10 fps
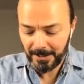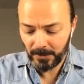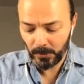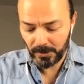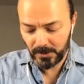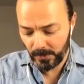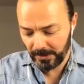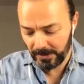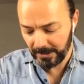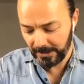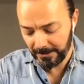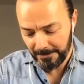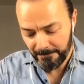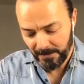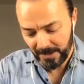It works with the
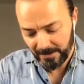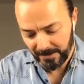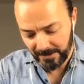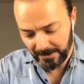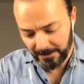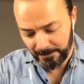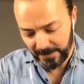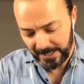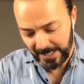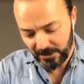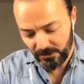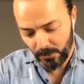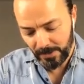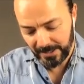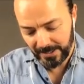um,
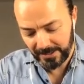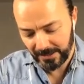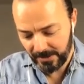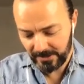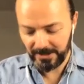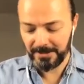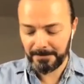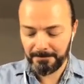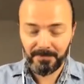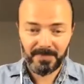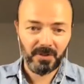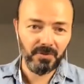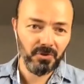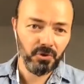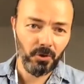electromagnetic resonance,
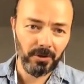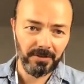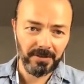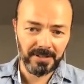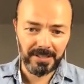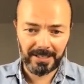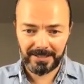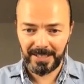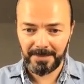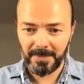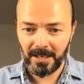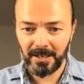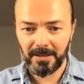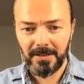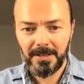short said
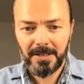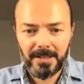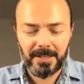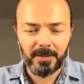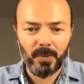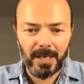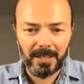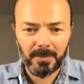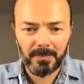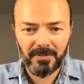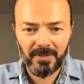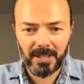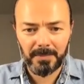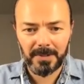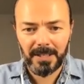EMR, that Wacom
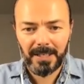developed.